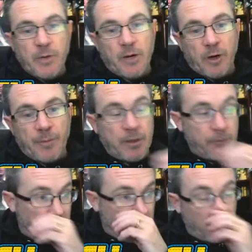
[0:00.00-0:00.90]
week we're going to be
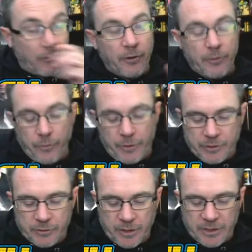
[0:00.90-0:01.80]
doing a Grogu
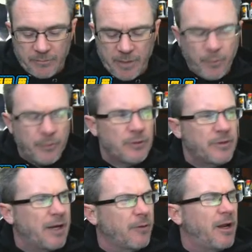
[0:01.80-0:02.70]
construction. Maybe we'll do
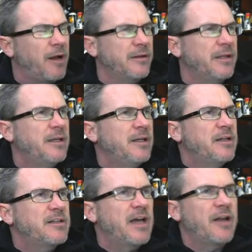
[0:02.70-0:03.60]
that around
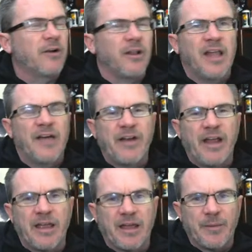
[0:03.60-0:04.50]
10 or 11
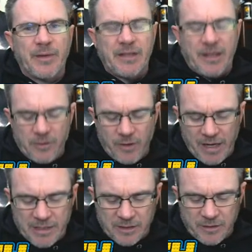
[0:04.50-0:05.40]
a.m., and then you
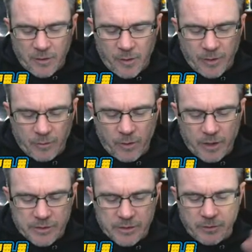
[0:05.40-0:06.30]
guys in Europe can
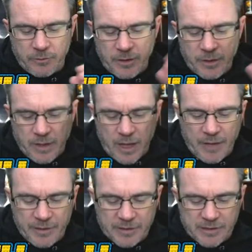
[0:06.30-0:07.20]
watch too
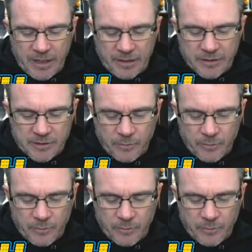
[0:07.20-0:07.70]
on this day next